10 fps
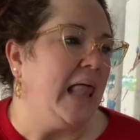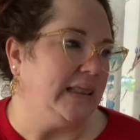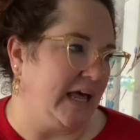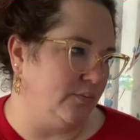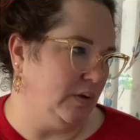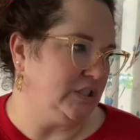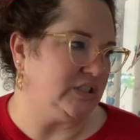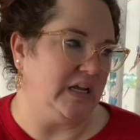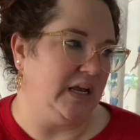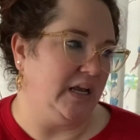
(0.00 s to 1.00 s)
Let me
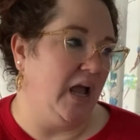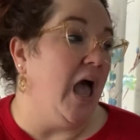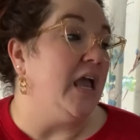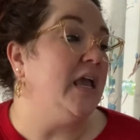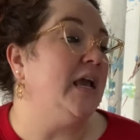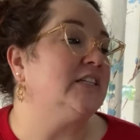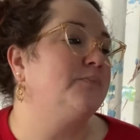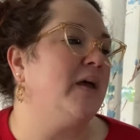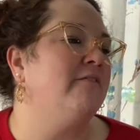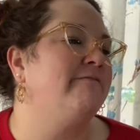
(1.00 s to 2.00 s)
see. He has
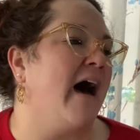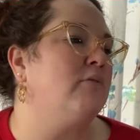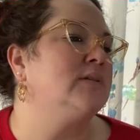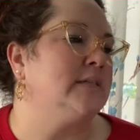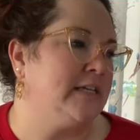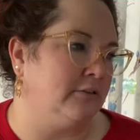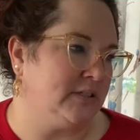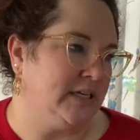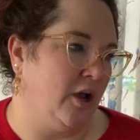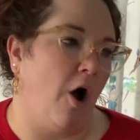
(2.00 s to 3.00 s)
been found
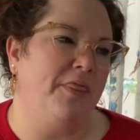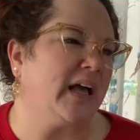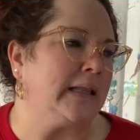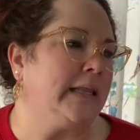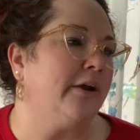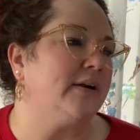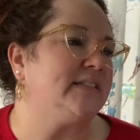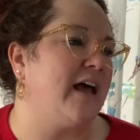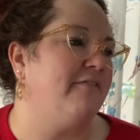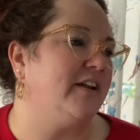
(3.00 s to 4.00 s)
guilty on the
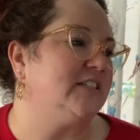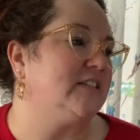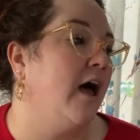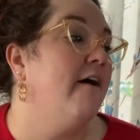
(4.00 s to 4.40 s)
clearest evidence.